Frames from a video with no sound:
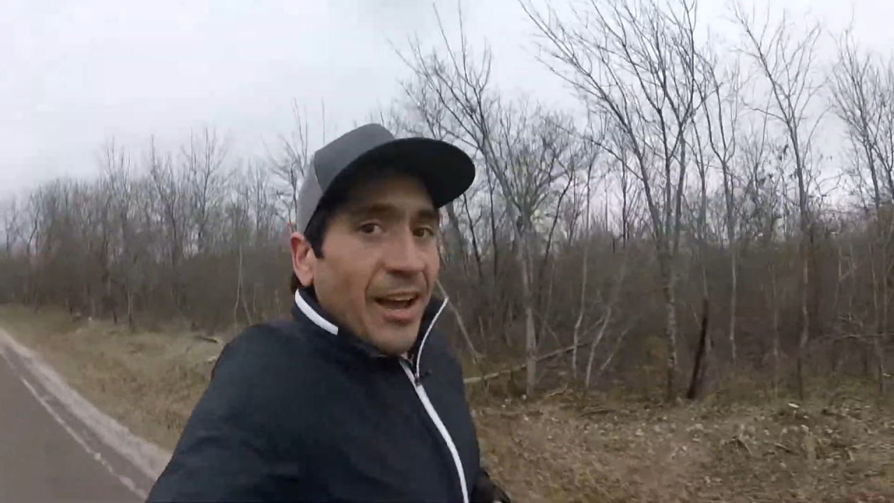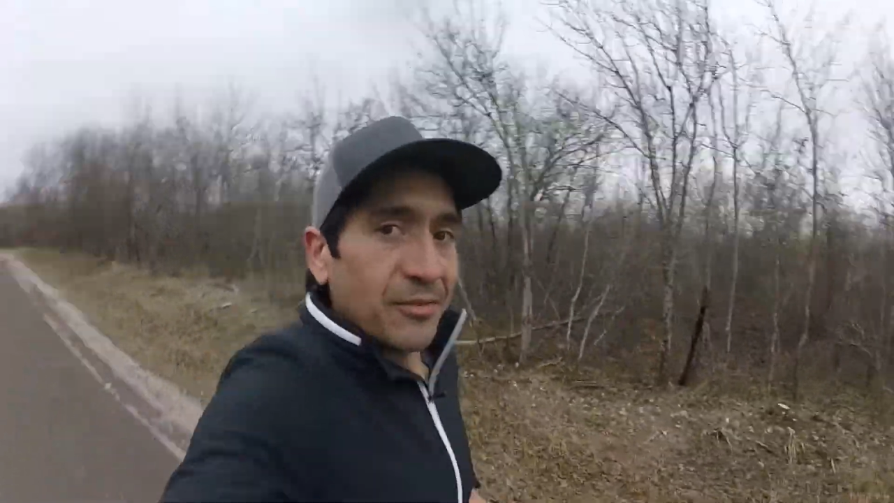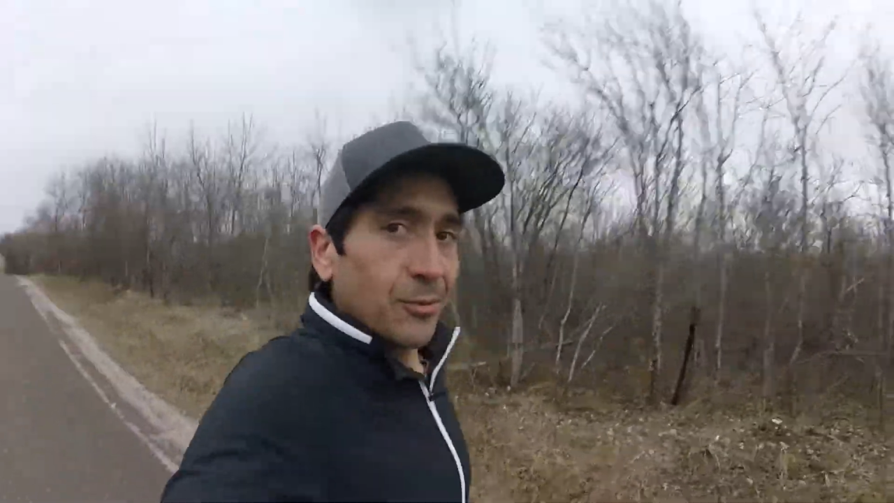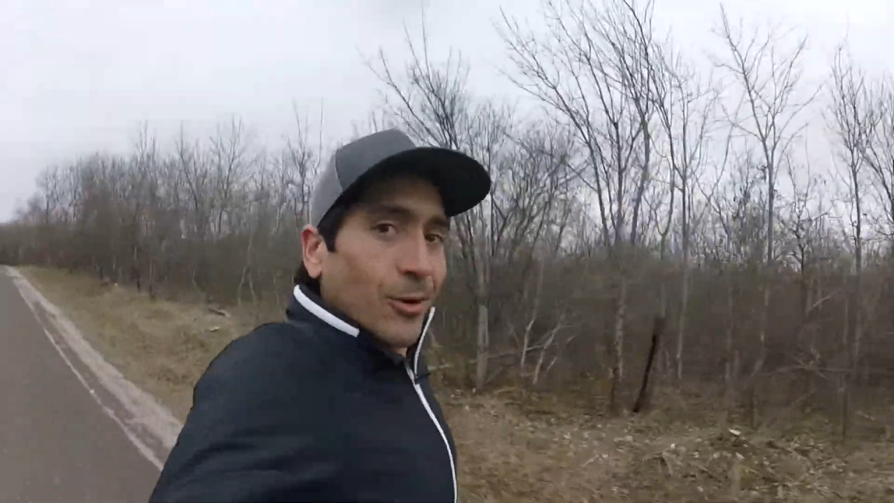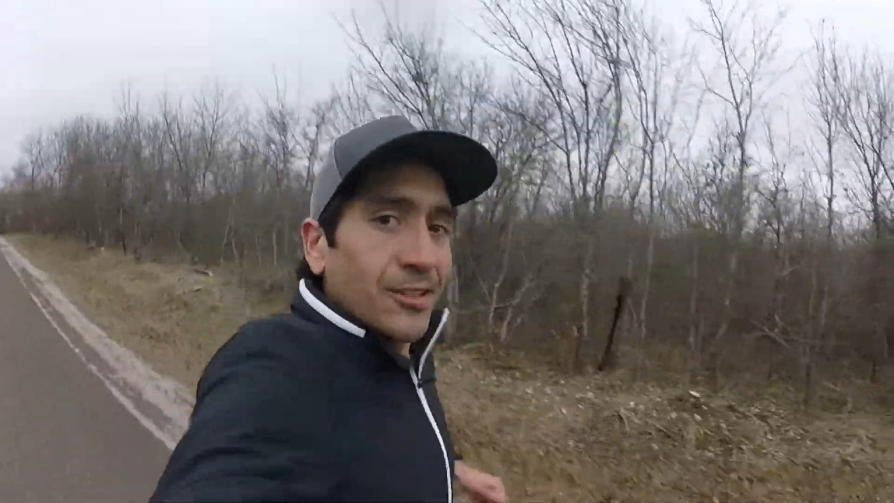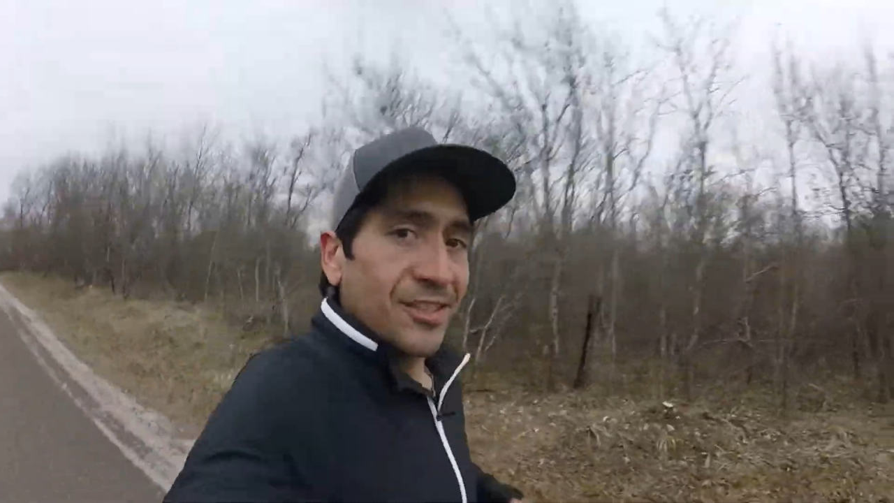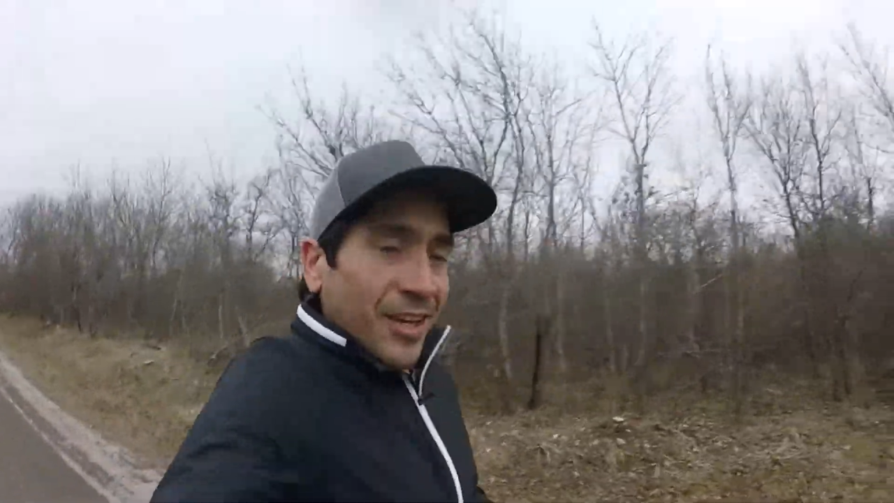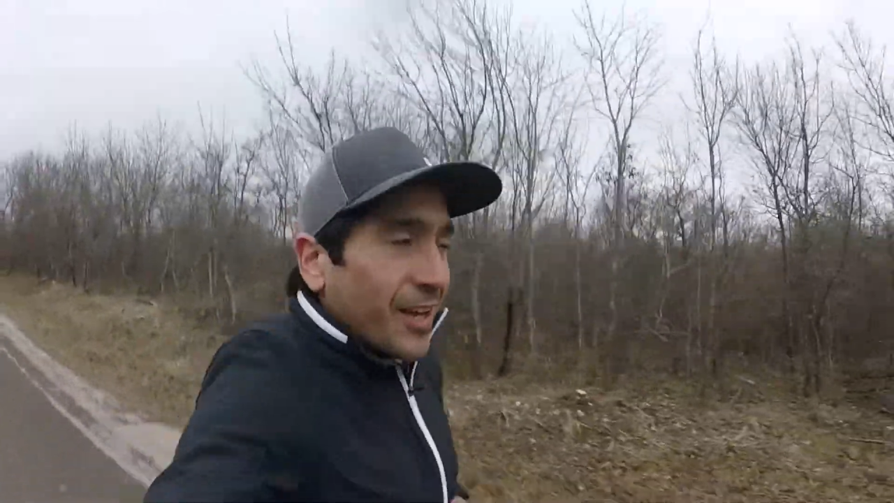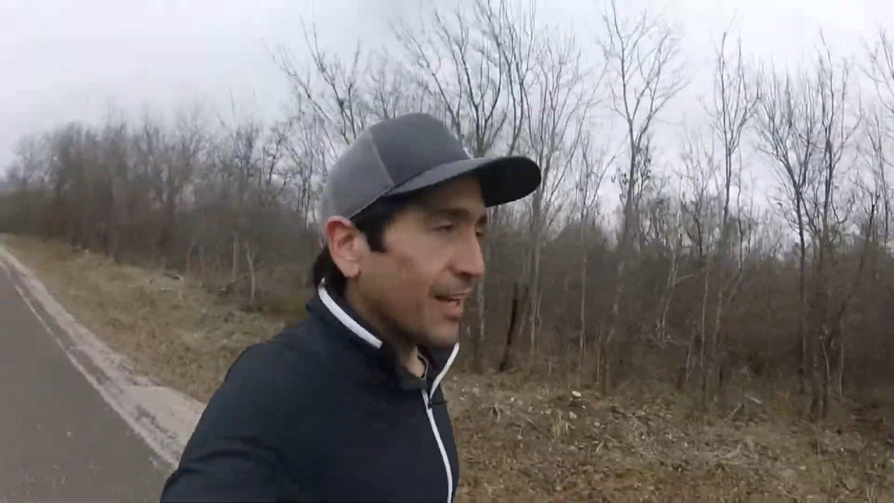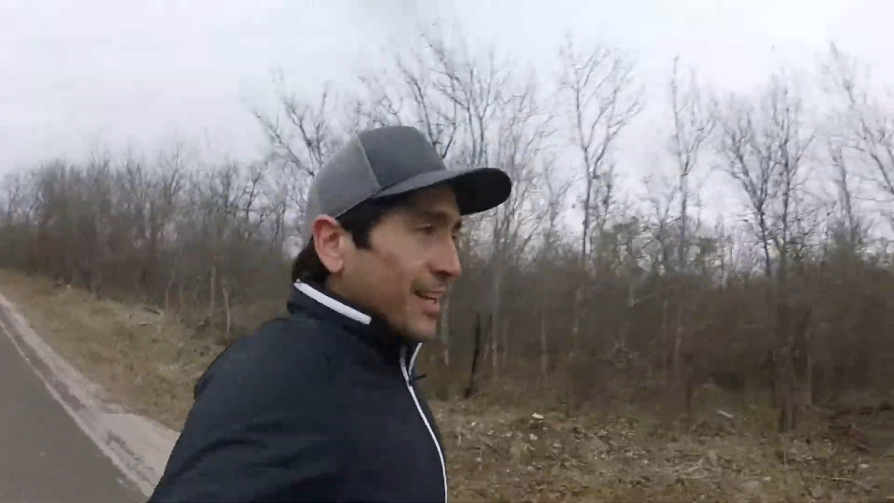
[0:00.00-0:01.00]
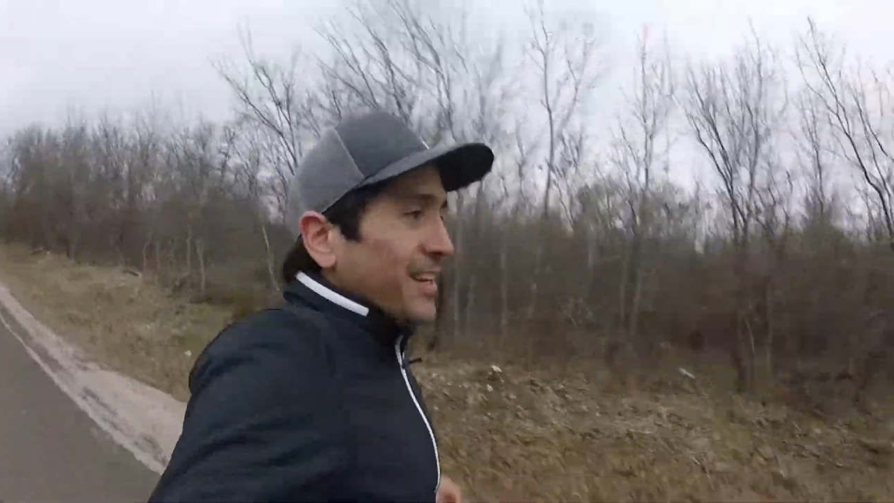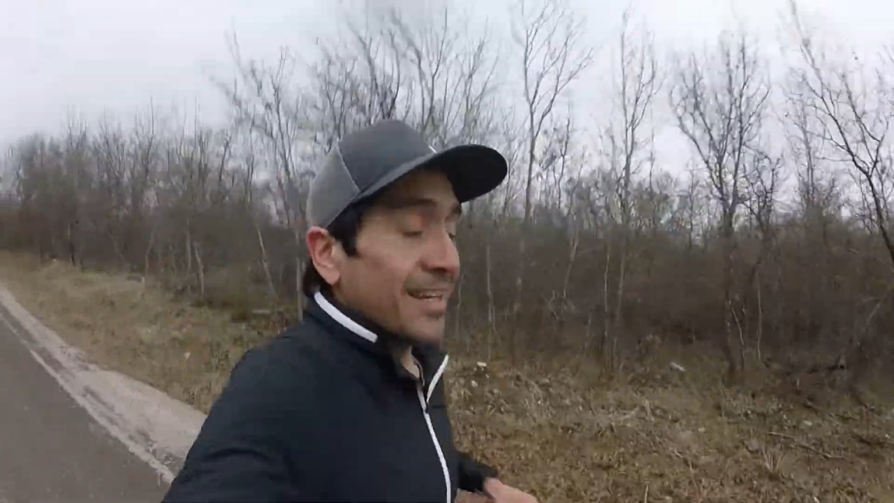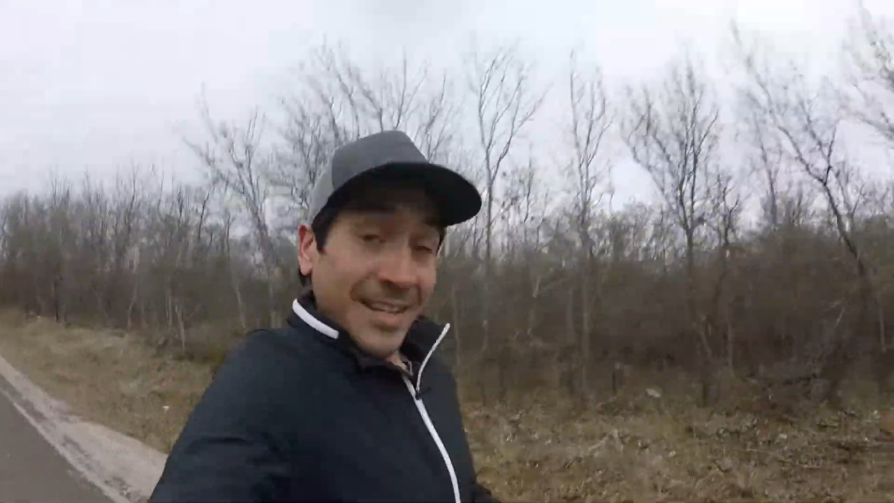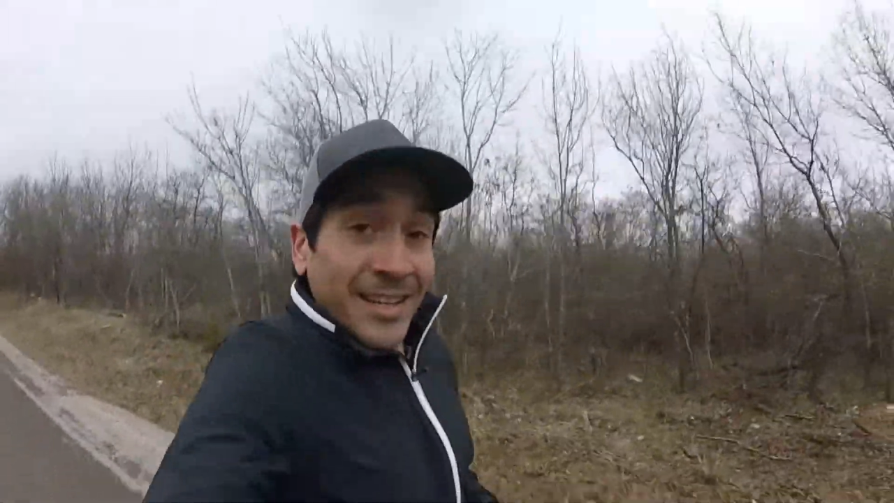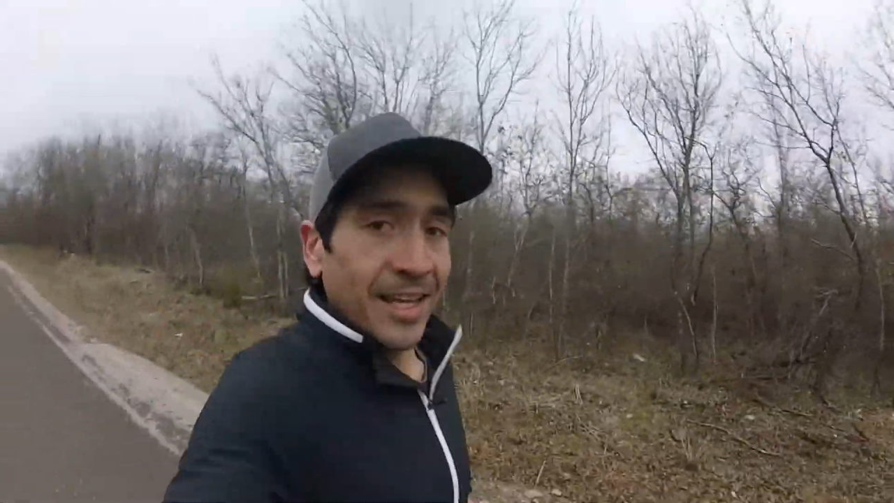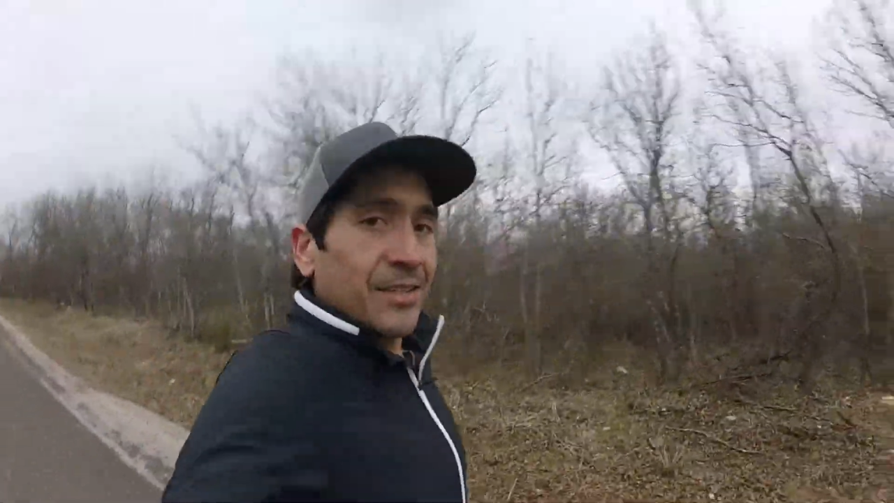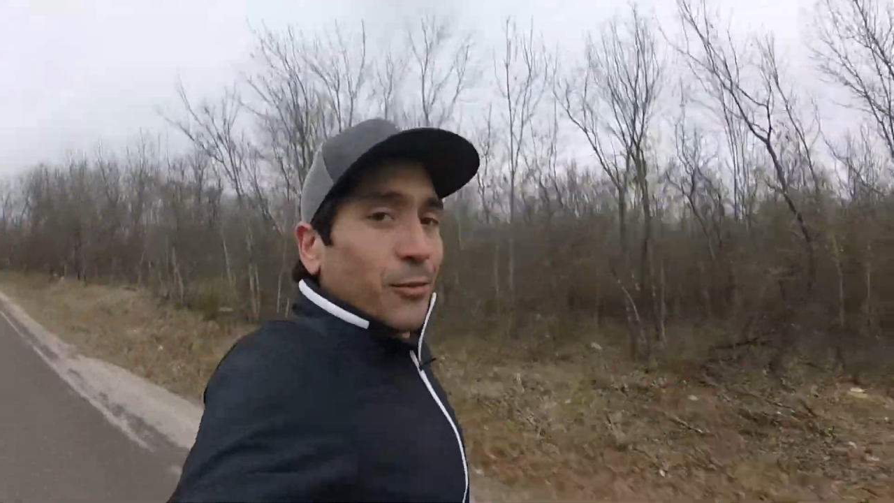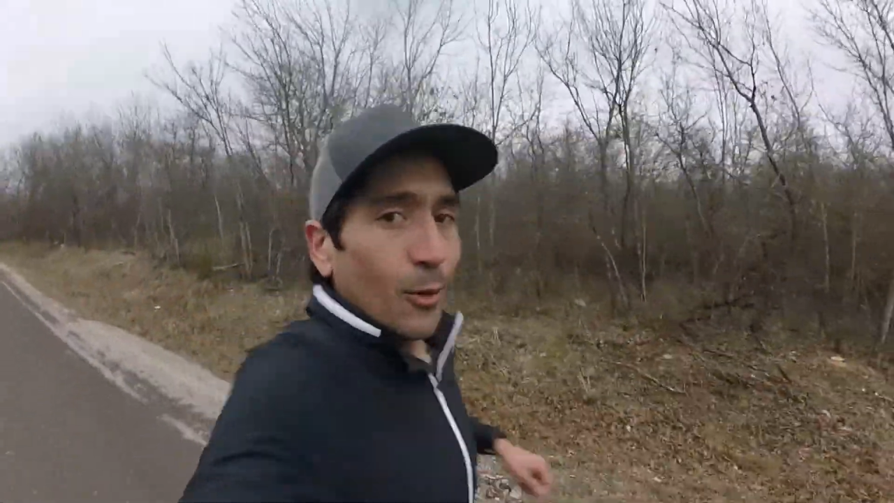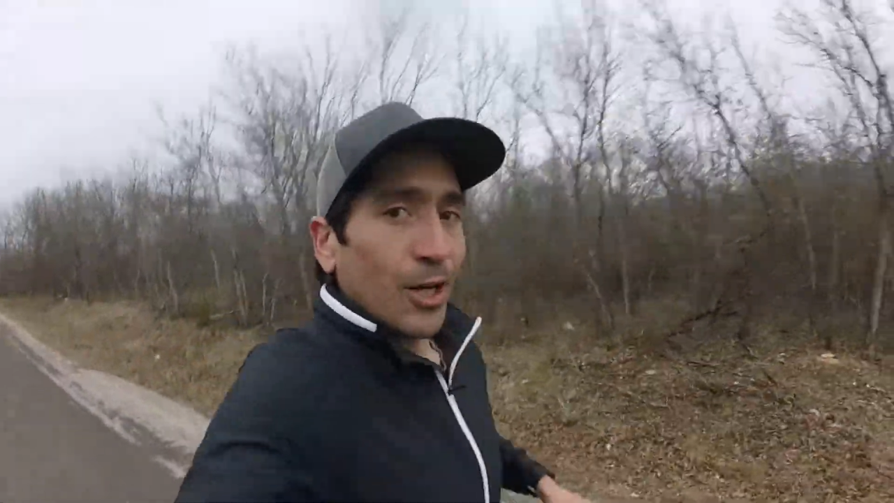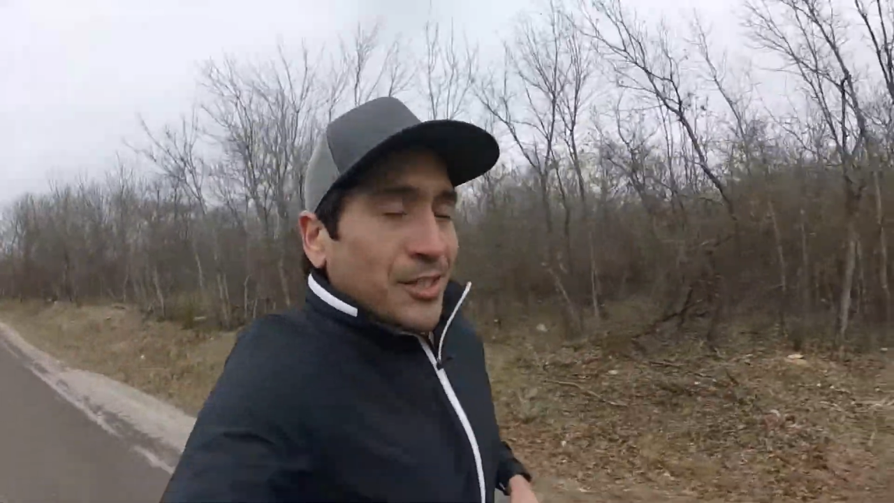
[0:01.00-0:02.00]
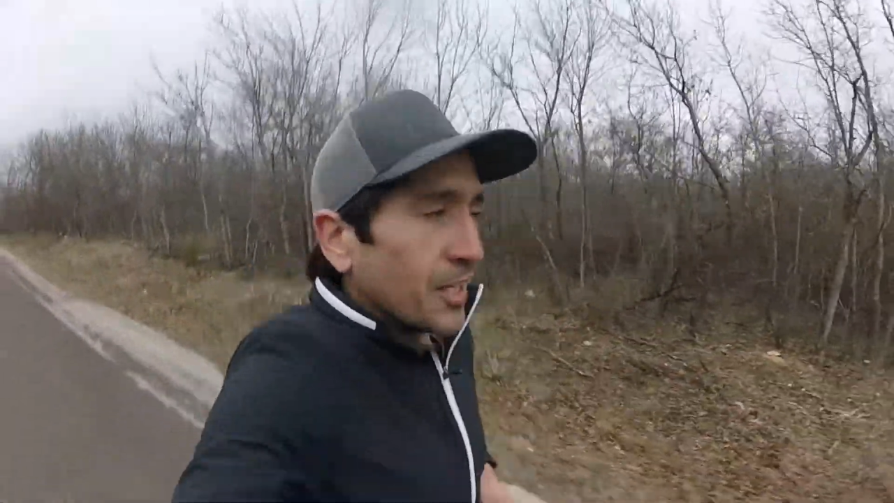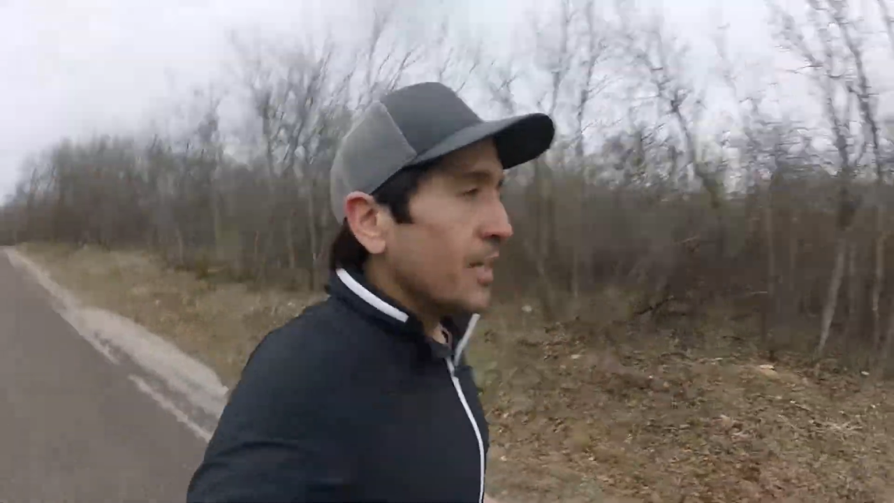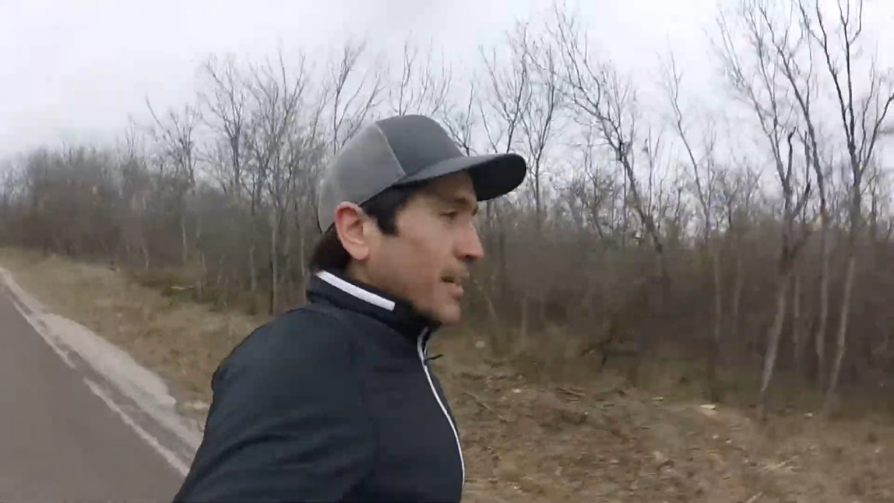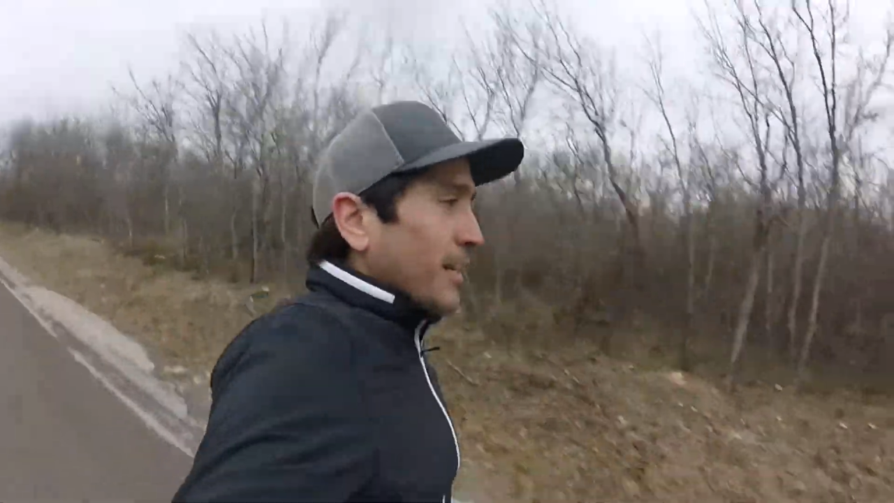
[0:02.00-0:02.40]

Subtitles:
afterwards. Thanks for watching.